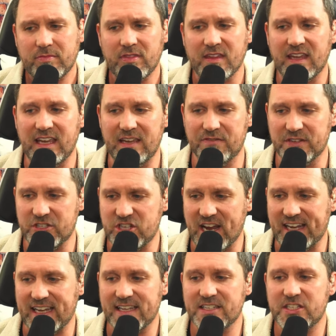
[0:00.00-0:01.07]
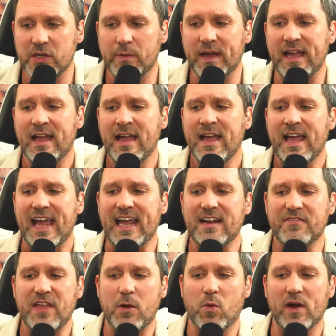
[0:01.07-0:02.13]
even check into it. And if
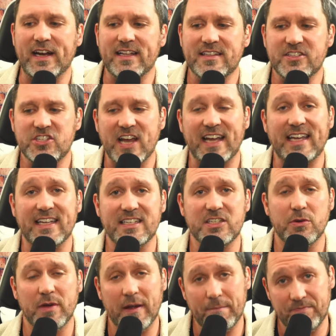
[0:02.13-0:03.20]
they wanted to check into it,